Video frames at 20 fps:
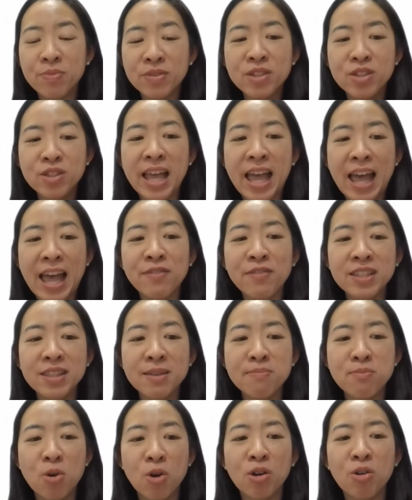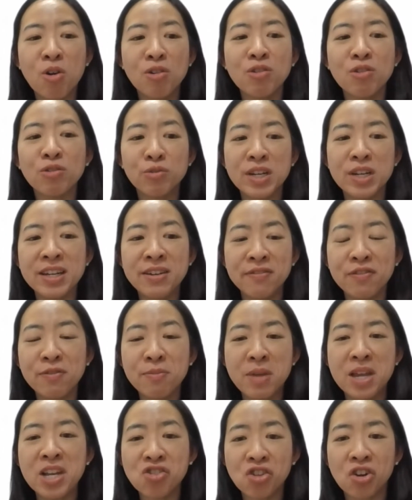having the more concrete
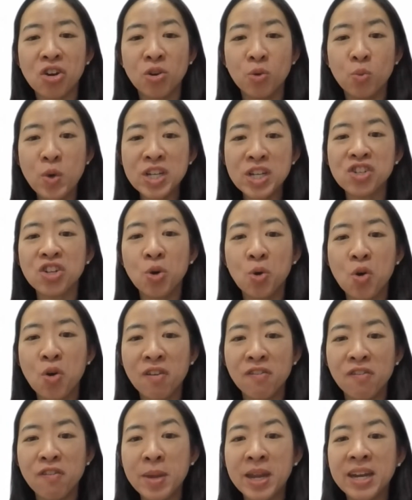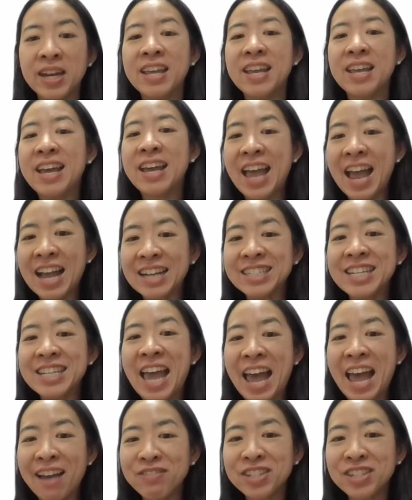information on which local government actually
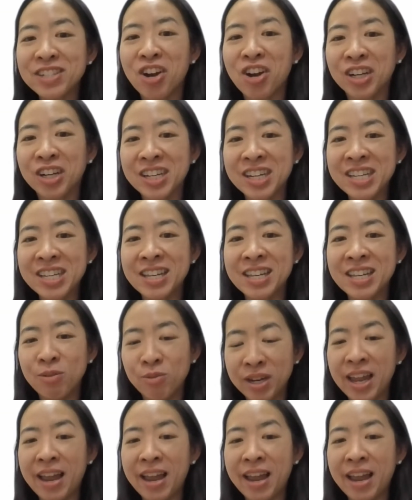have the target E,